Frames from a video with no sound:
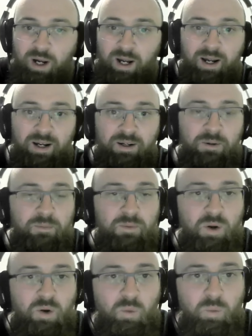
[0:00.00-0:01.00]
Where
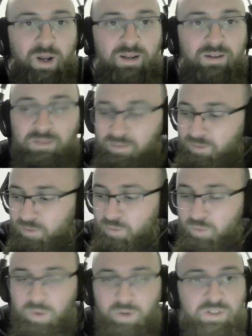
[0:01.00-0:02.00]
when
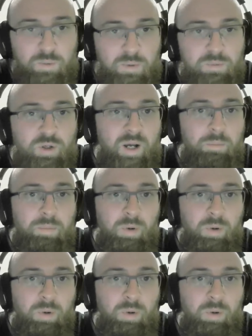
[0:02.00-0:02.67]
we got that